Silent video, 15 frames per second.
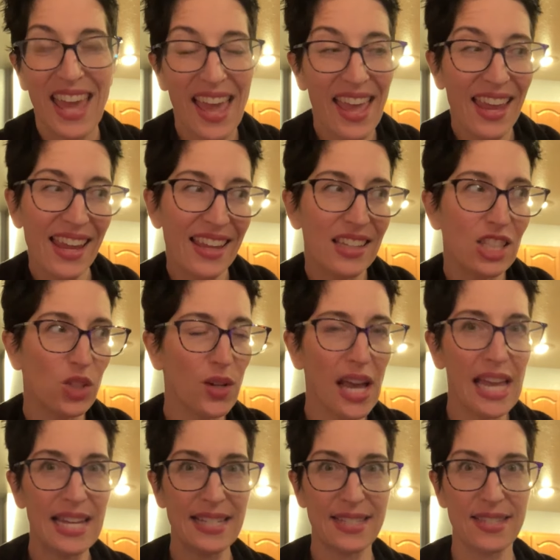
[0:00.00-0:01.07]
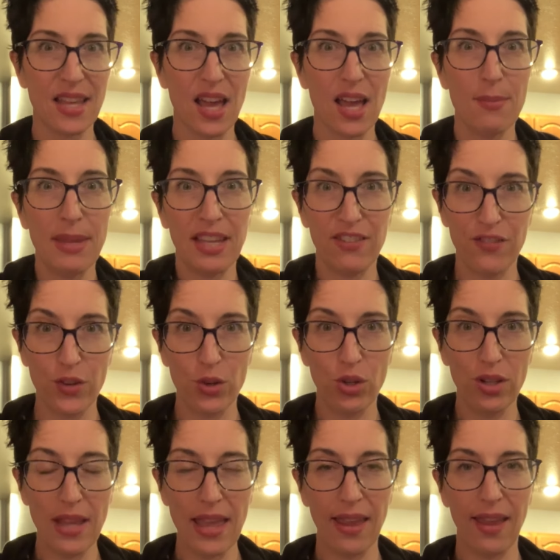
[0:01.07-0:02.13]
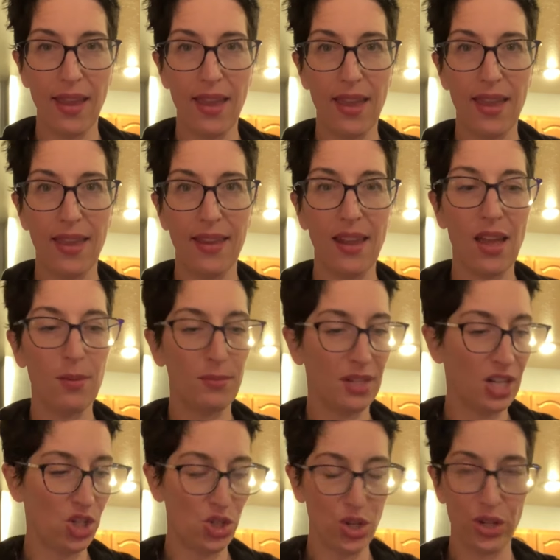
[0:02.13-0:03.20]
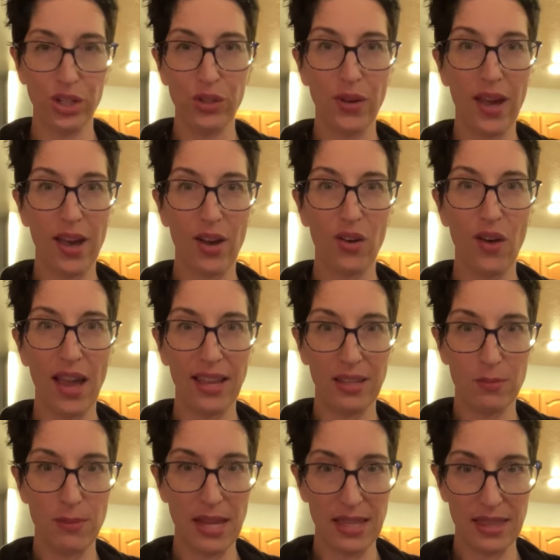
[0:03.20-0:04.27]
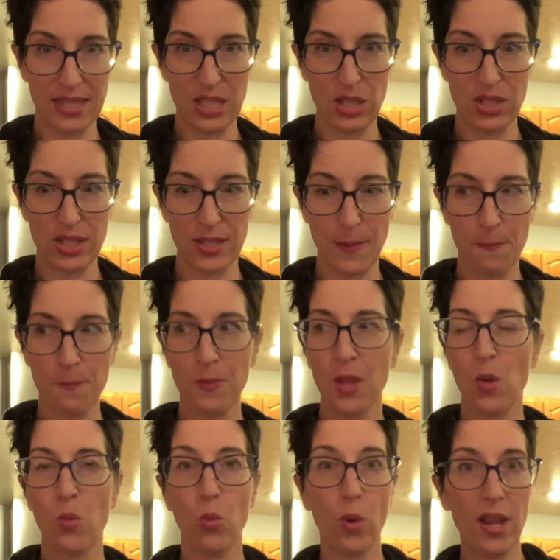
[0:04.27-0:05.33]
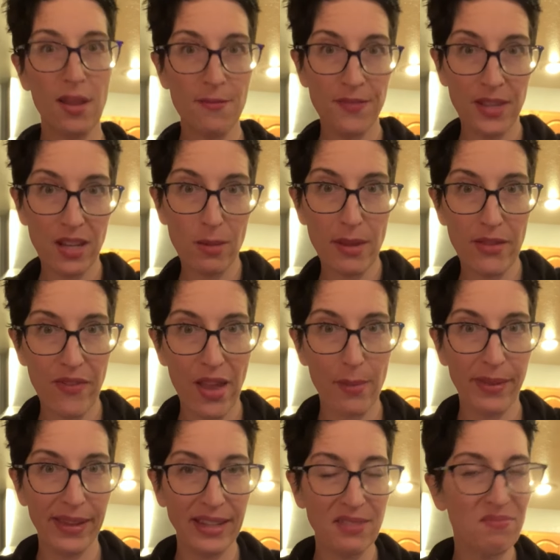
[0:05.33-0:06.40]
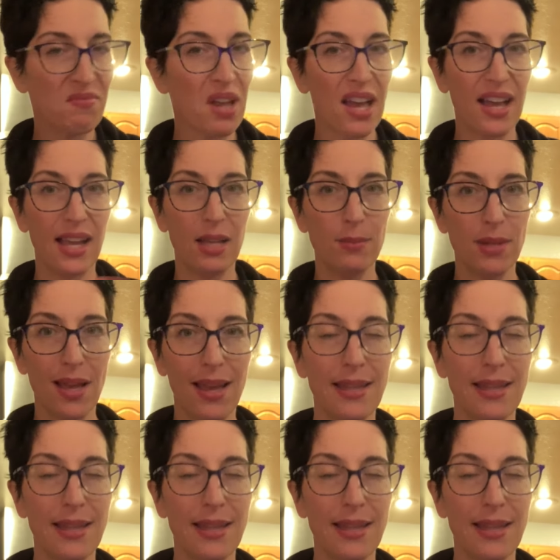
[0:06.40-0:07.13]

Okay, you guys, I'm making food and I'm gonna show you how I can make this, what I'm feeding my family. I